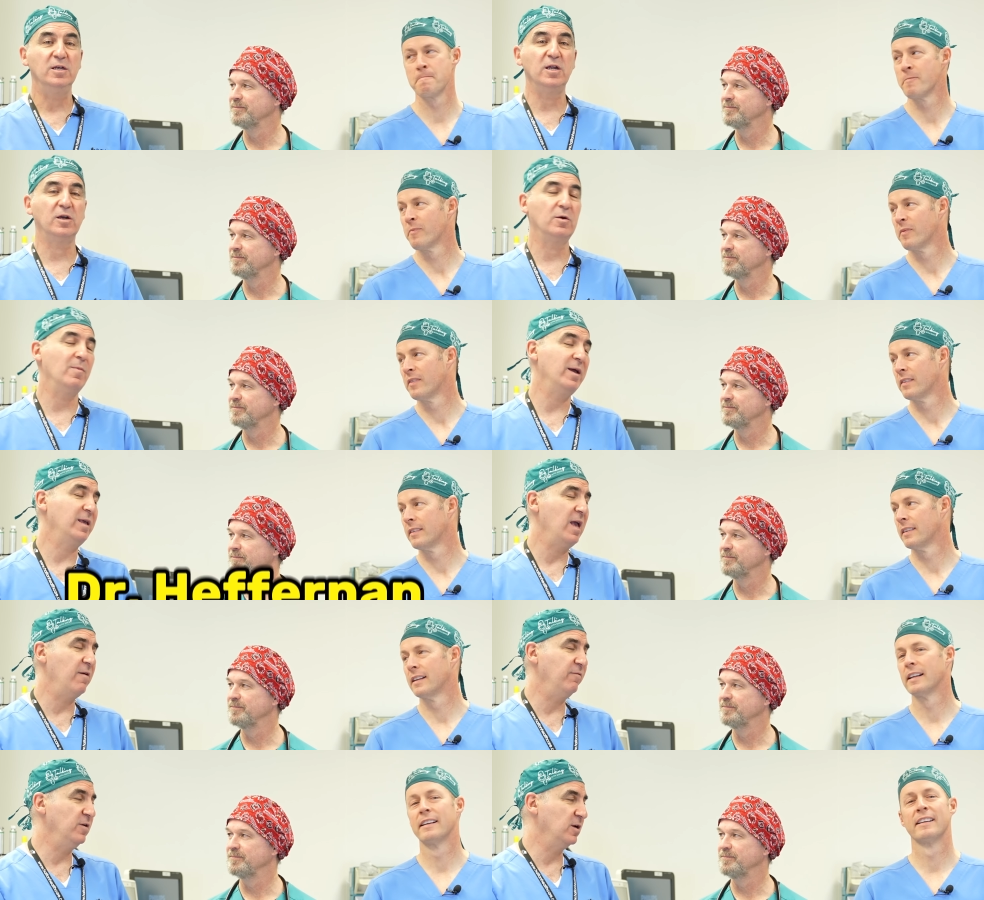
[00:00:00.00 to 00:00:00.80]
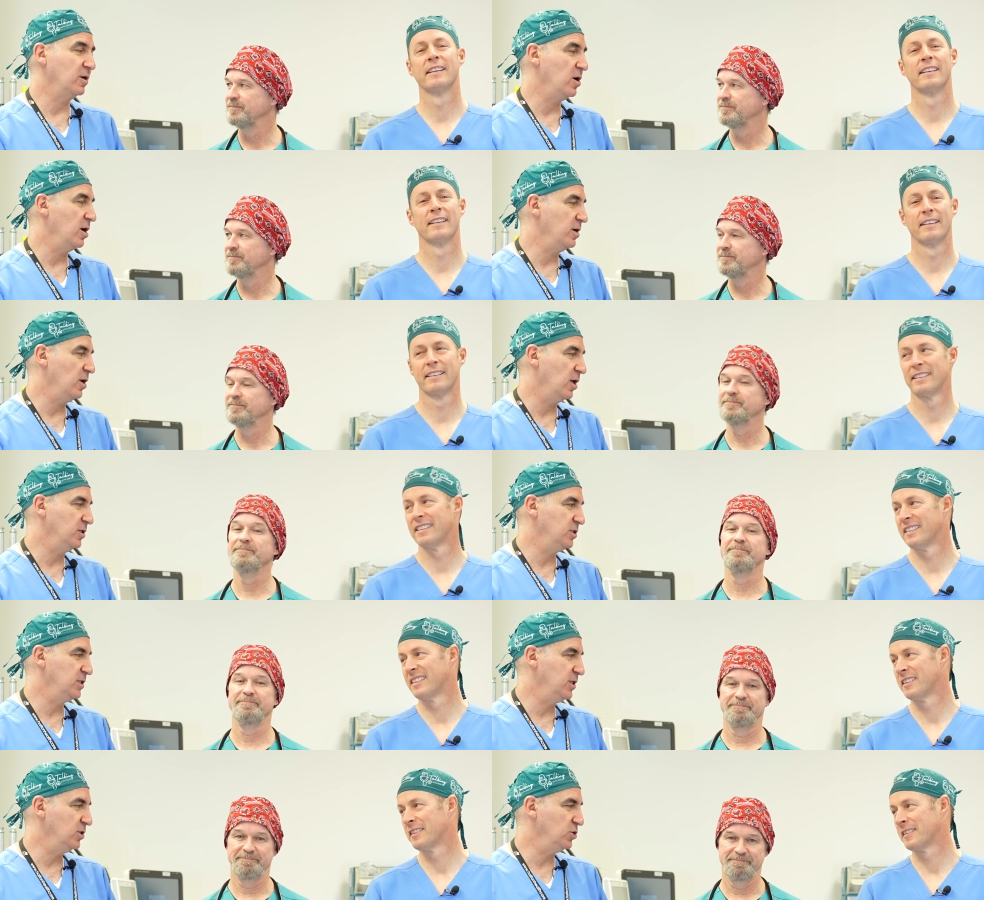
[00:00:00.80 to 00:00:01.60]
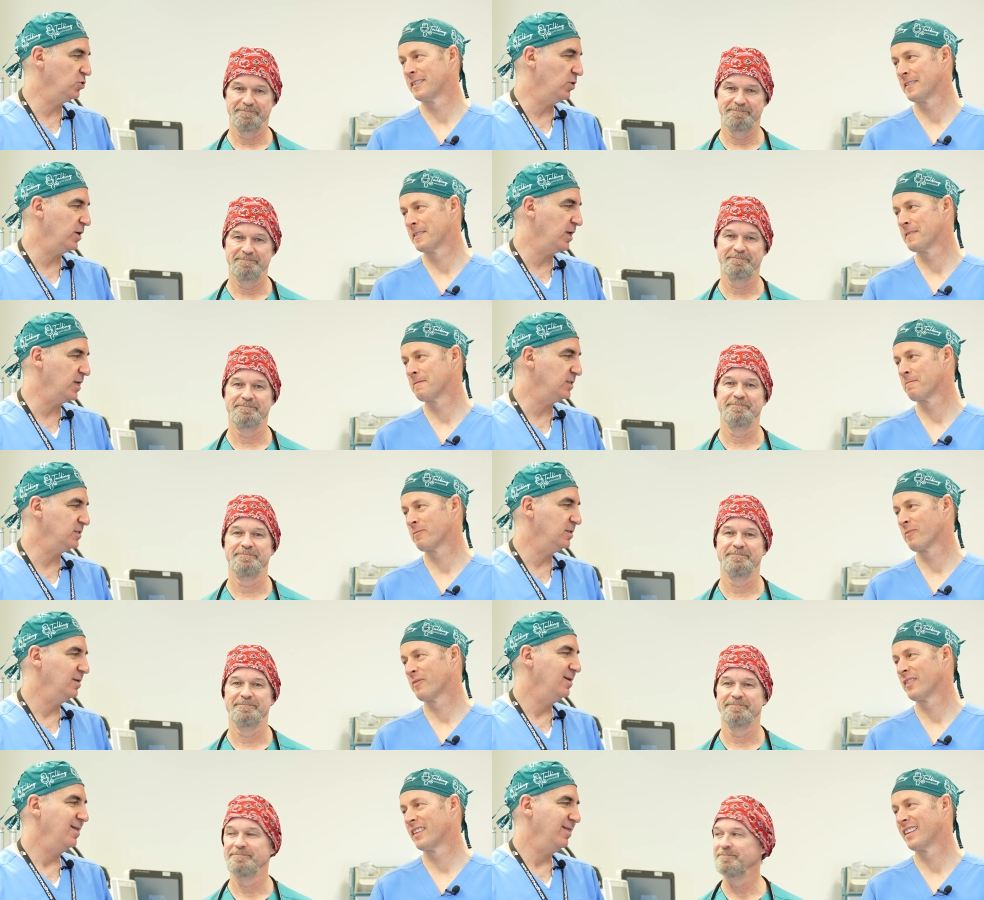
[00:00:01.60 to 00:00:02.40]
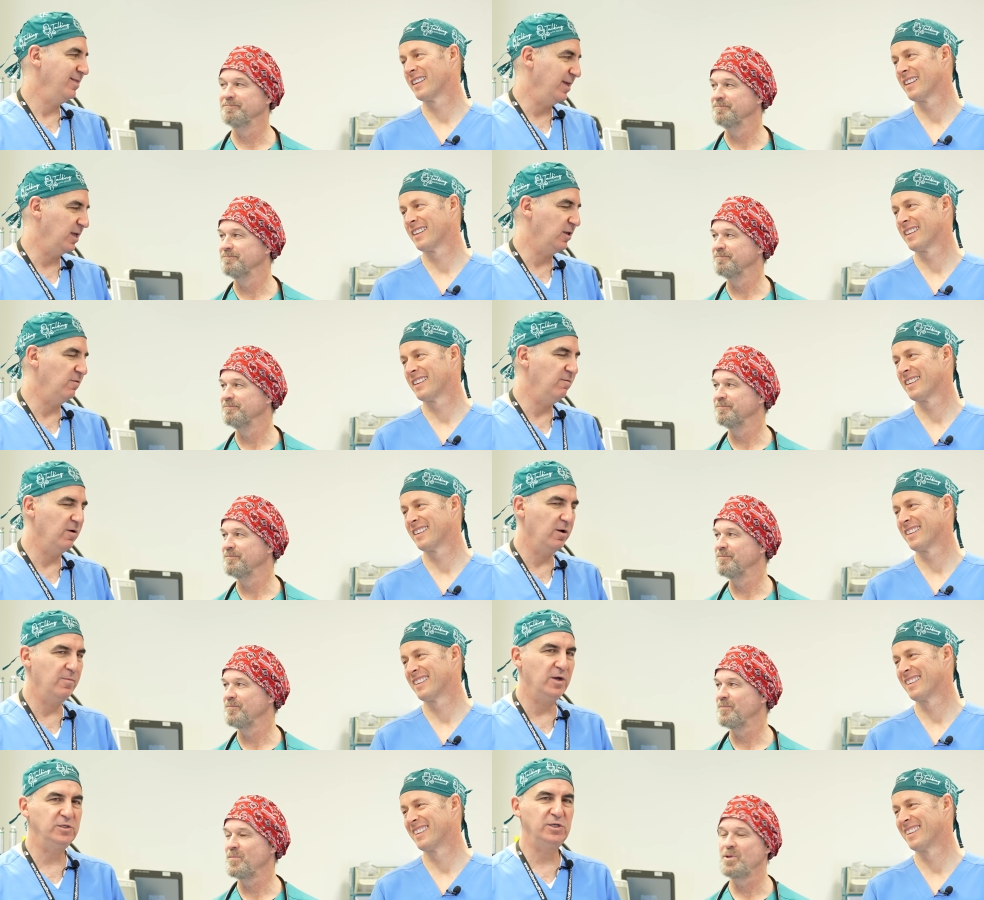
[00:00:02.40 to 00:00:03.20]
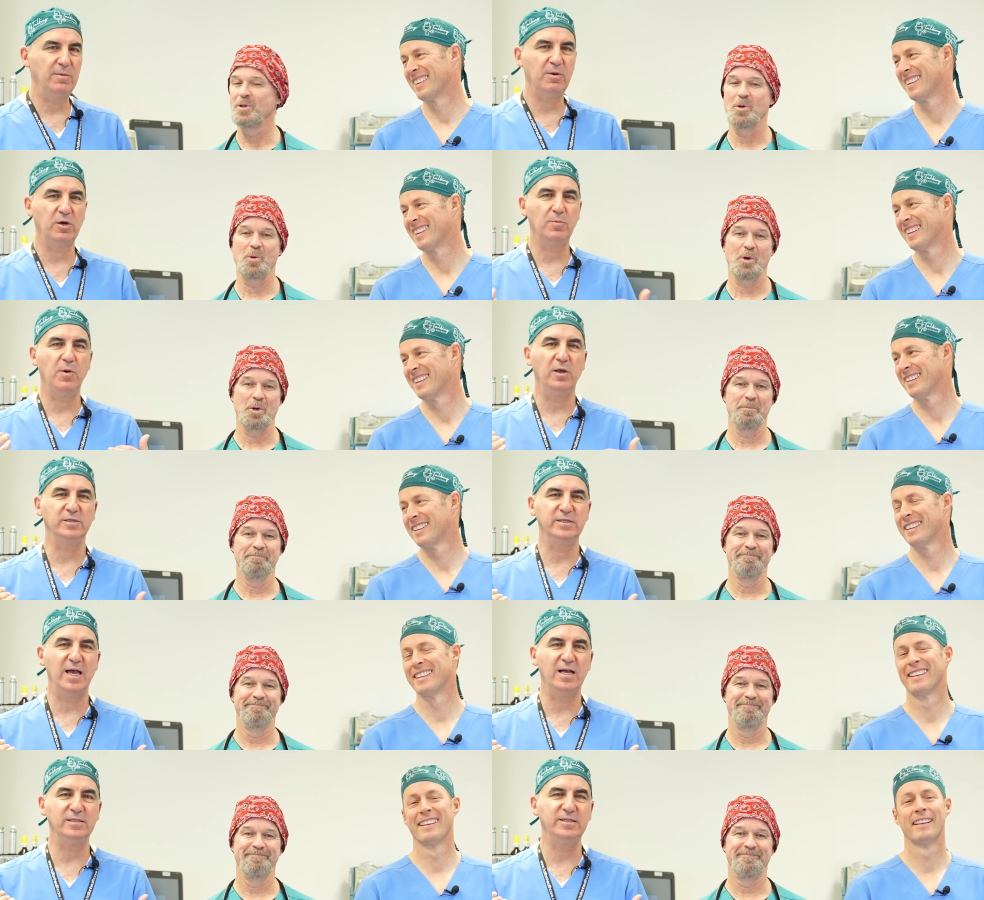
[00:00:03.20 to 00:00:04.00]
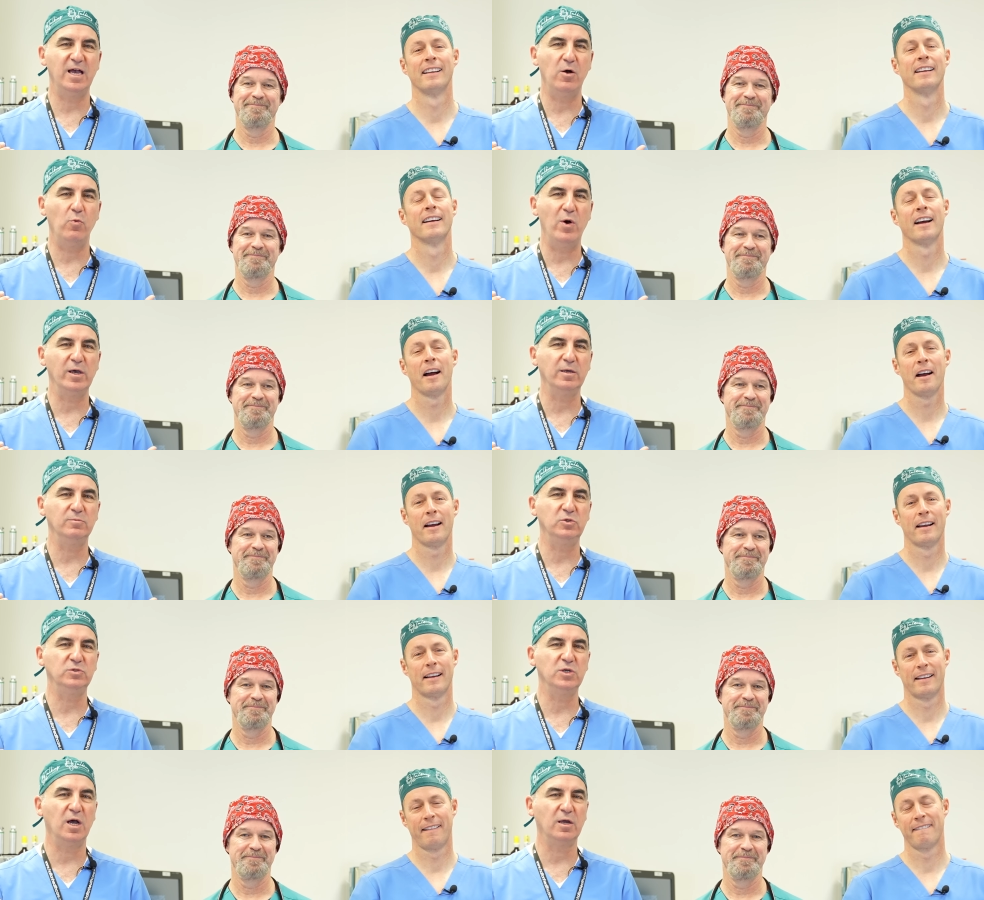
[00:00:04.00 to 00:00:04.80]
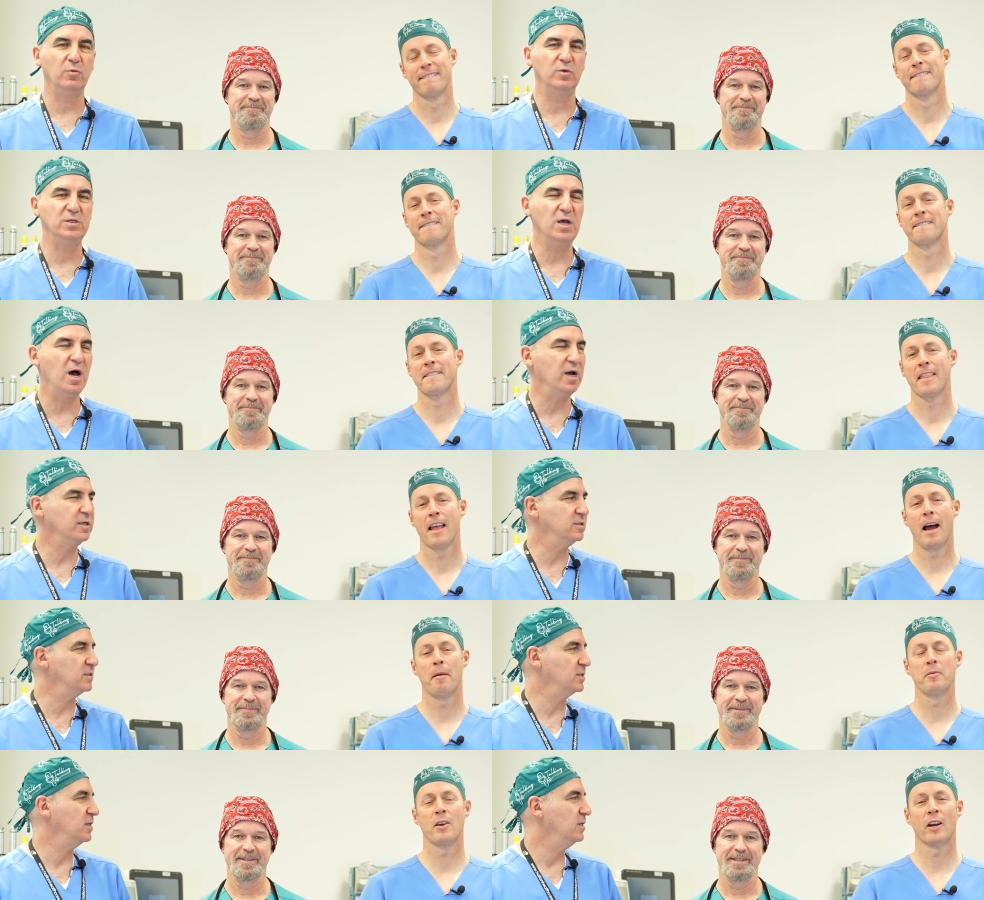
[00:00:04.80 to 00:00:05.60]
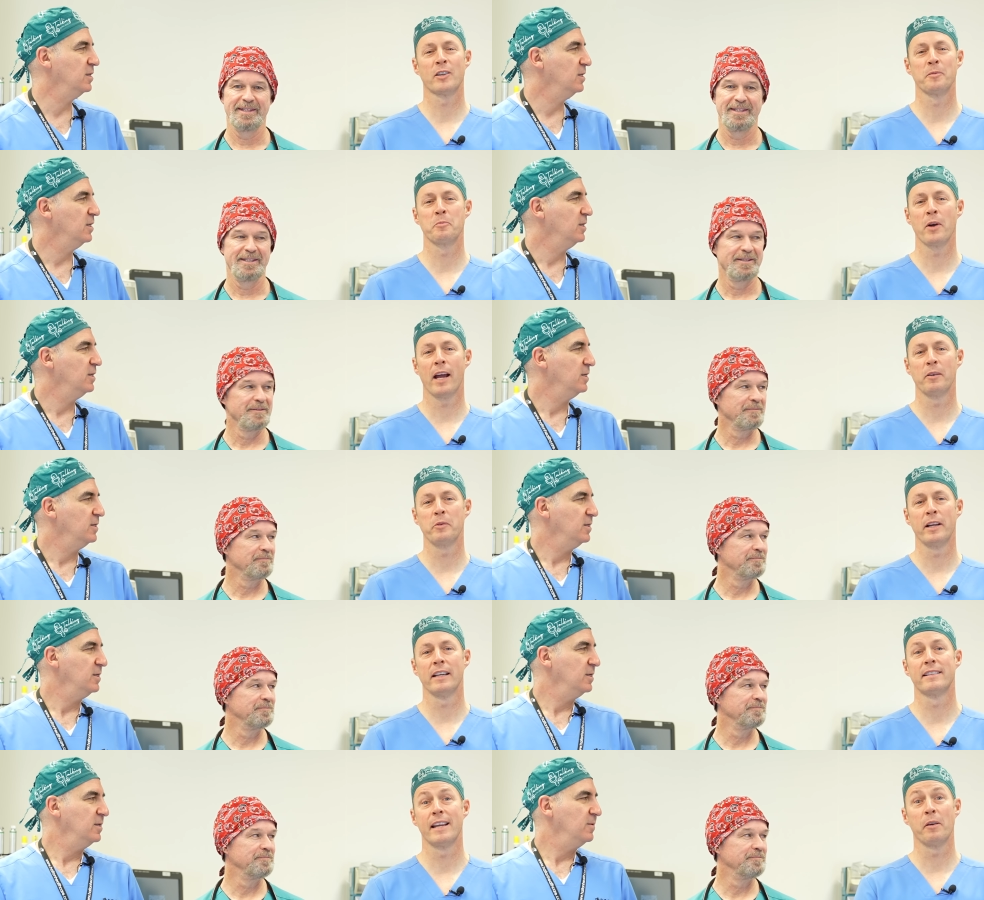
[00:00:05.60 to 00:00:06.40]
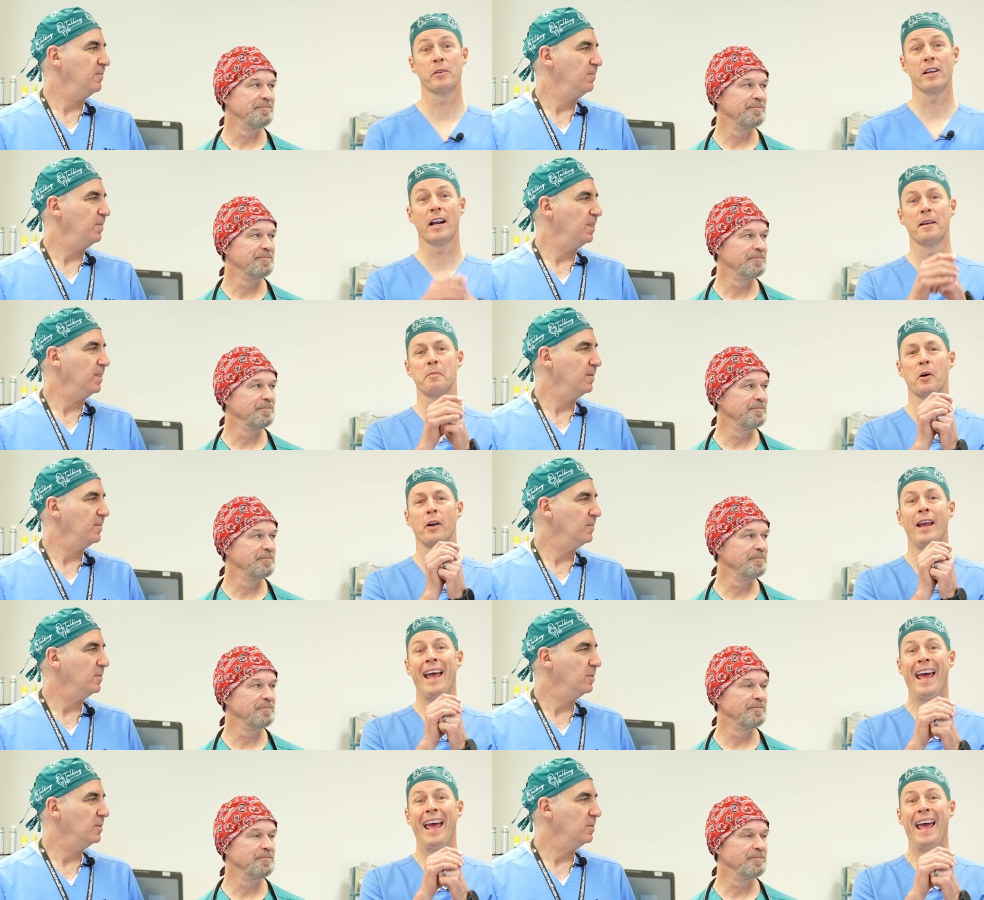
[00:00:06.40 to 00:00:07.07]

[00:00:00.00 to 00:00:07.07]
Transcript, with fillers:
Speaker 1: Dr. Mike Heffernan, cardiologist, here joining us. Thank you very much. I'm Dr. Paul Zalzal. Welcome to Talking with Docs.
Speaker 2: I'm Dr. Brad Weening. Today we're talking about